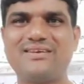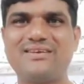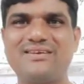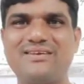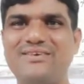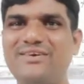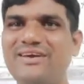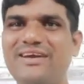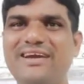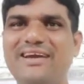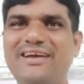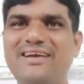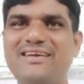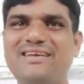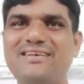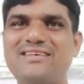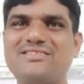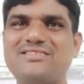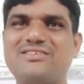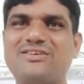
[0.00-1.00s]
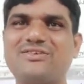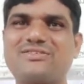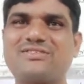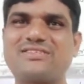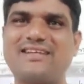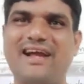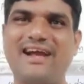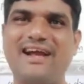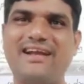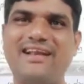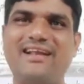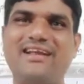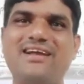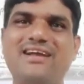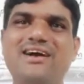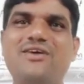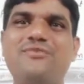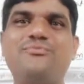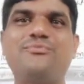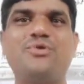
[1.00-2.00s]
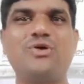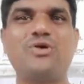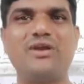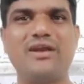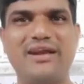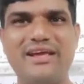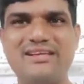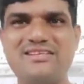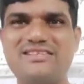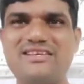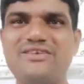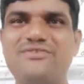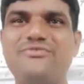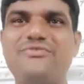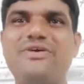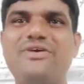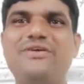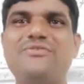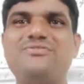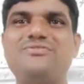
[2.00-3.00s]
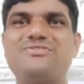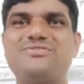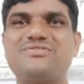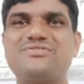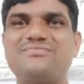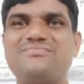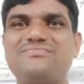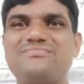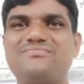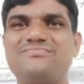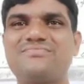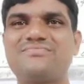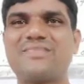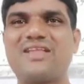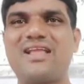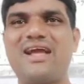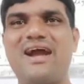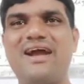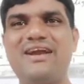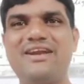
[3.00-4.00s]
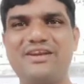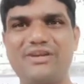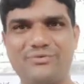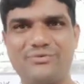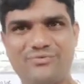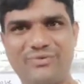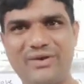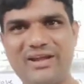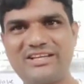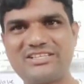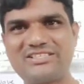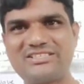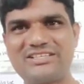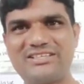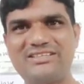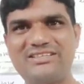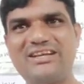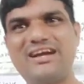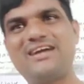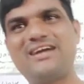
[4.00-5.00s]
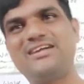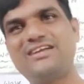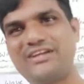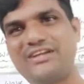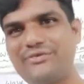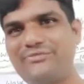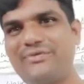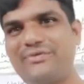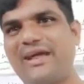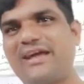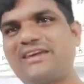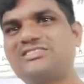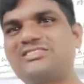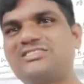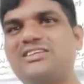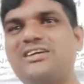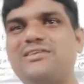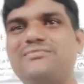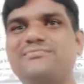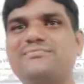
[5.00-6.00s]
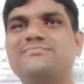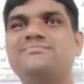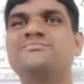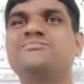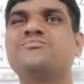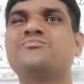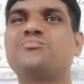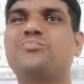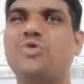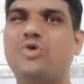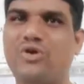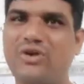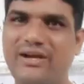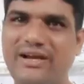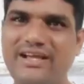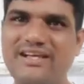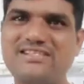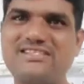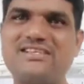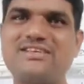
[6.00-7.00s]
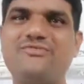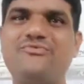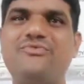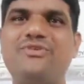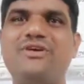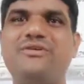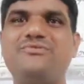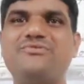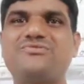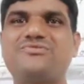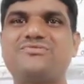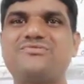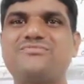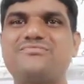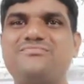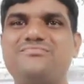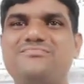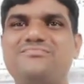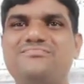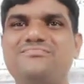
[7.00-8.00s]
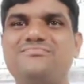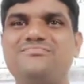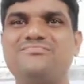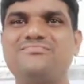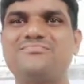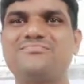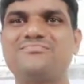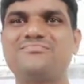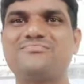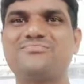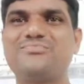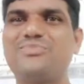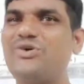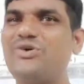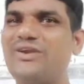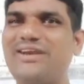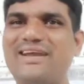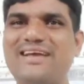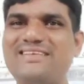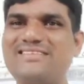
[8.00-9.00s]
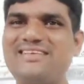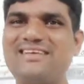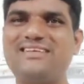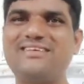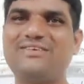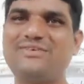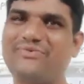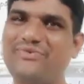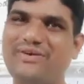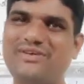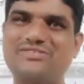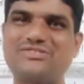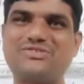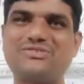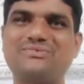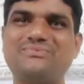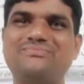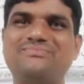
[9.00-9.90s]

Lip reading: Okay, so scattering of polarizing waves and reflection and refraction of polarizing waves. Polarizing waves,